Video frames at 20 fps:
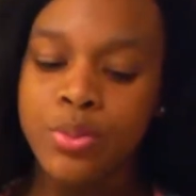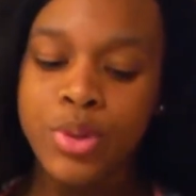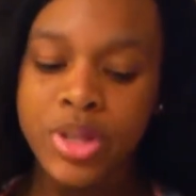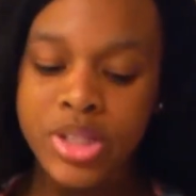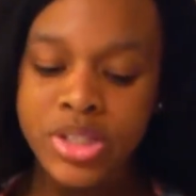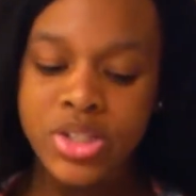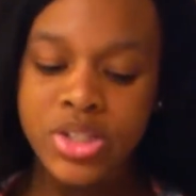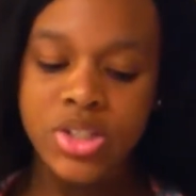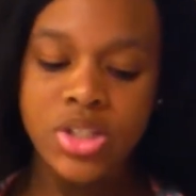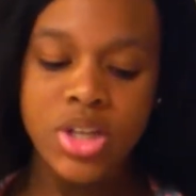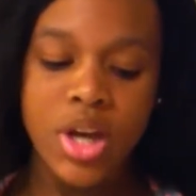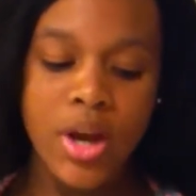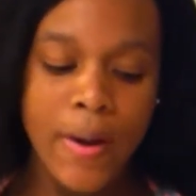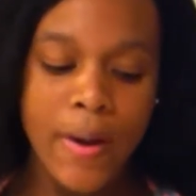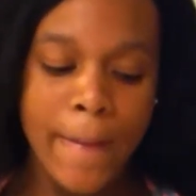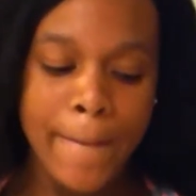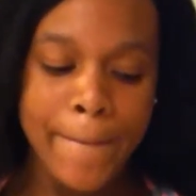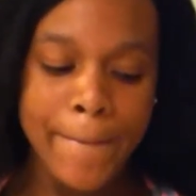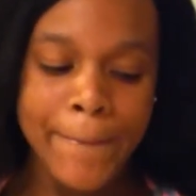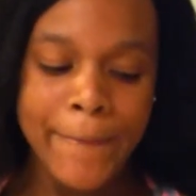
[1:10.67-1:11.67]
which
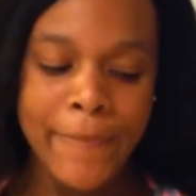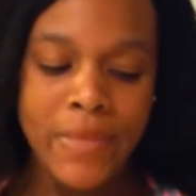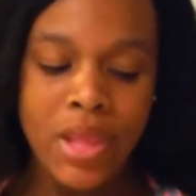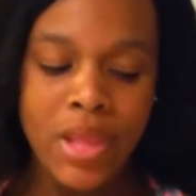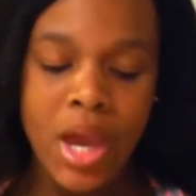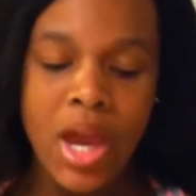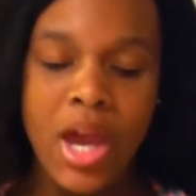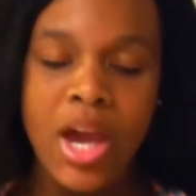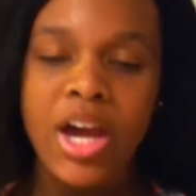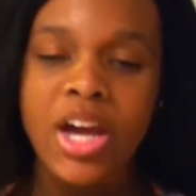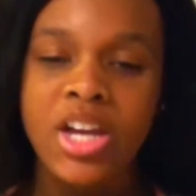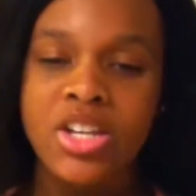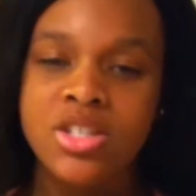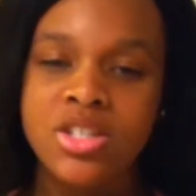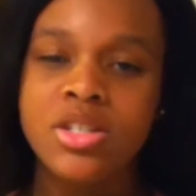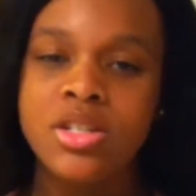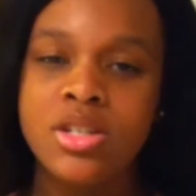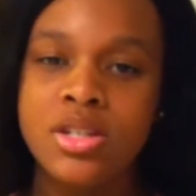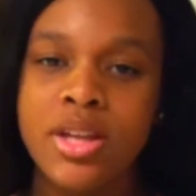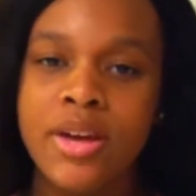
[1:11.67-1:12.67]
I
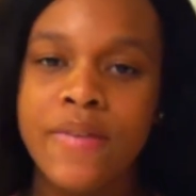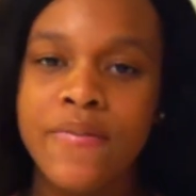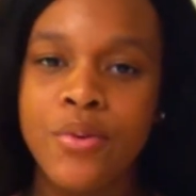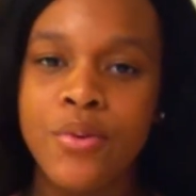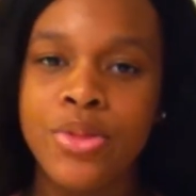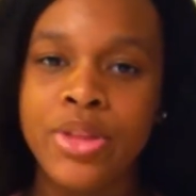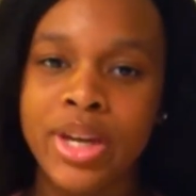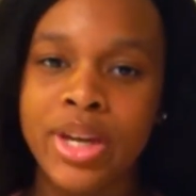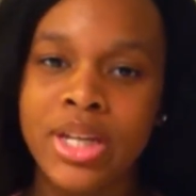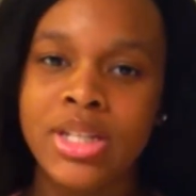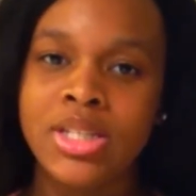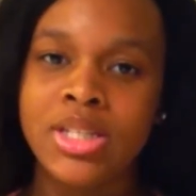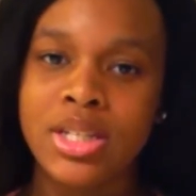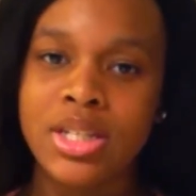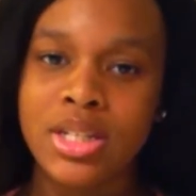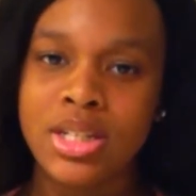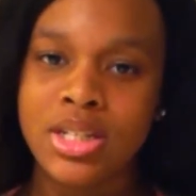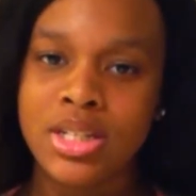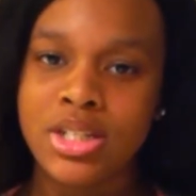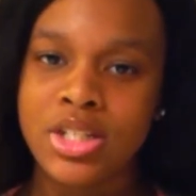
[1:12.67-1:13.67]
should do that for the
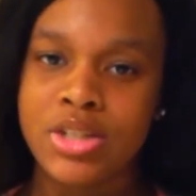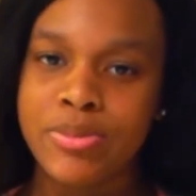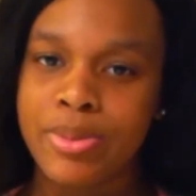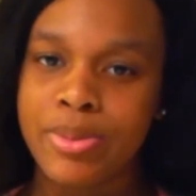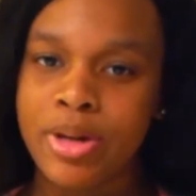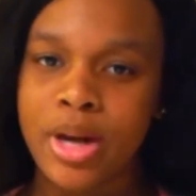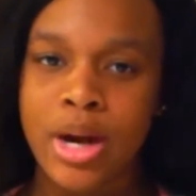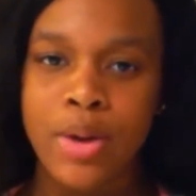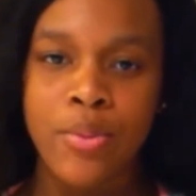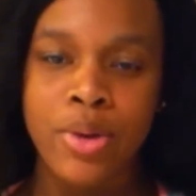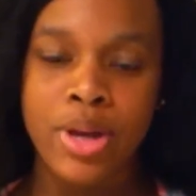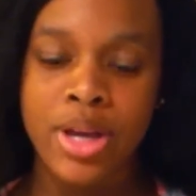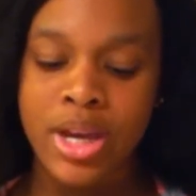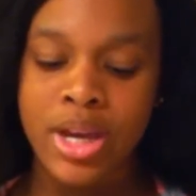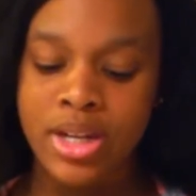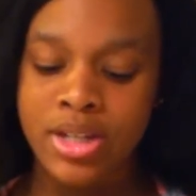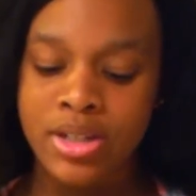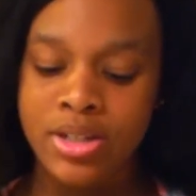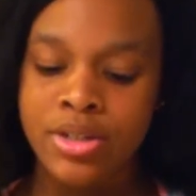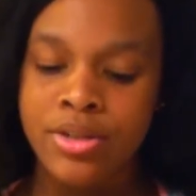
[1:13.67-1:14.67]
18 inch, but I went
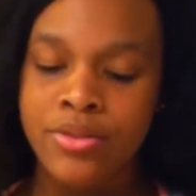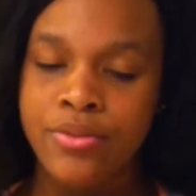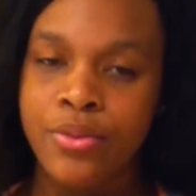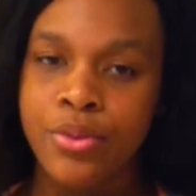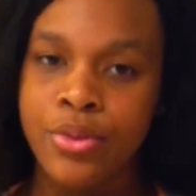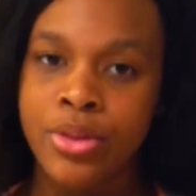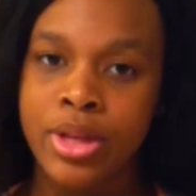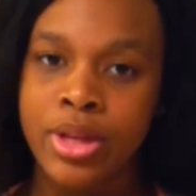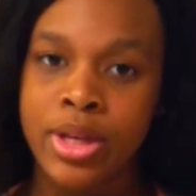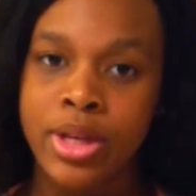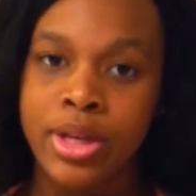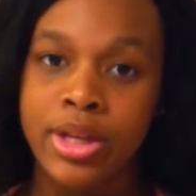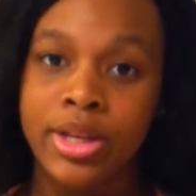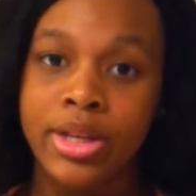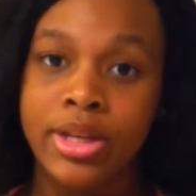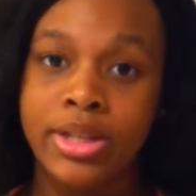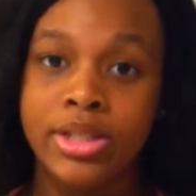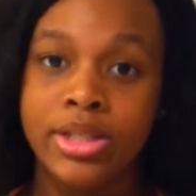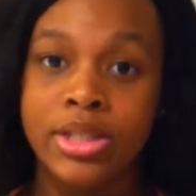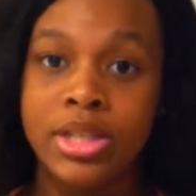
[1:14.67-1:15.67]
ahead and did it for the
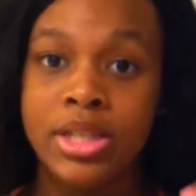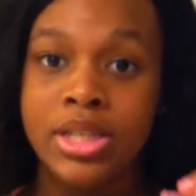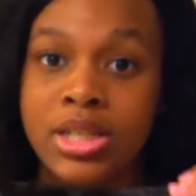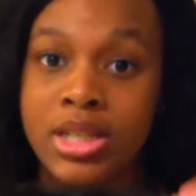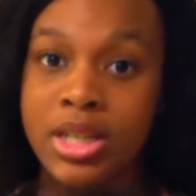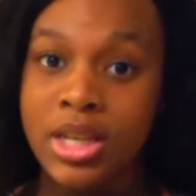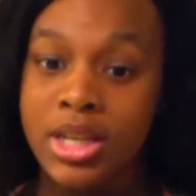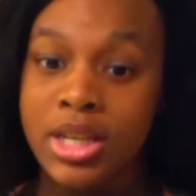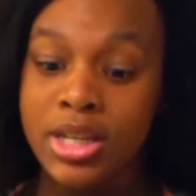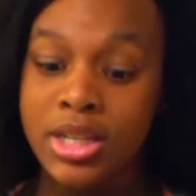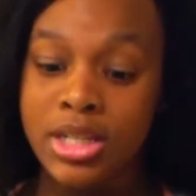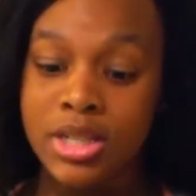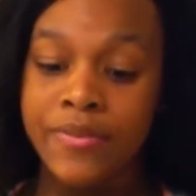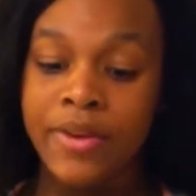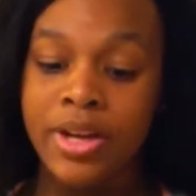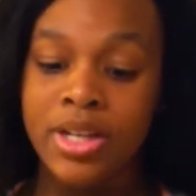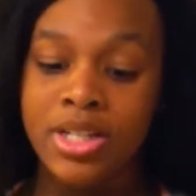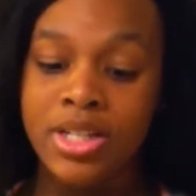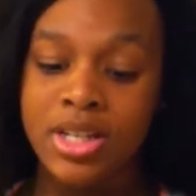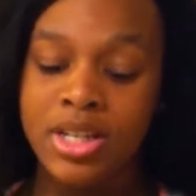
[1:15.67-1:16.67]
16, because
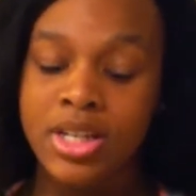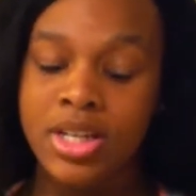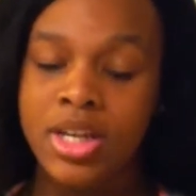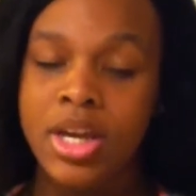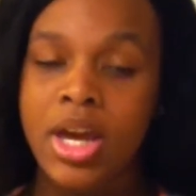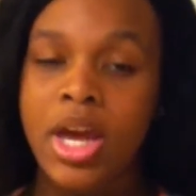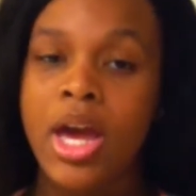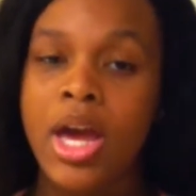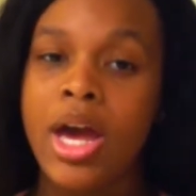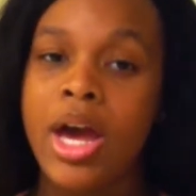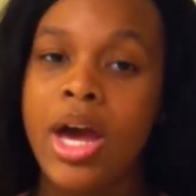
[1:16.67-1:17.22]
if I didn't,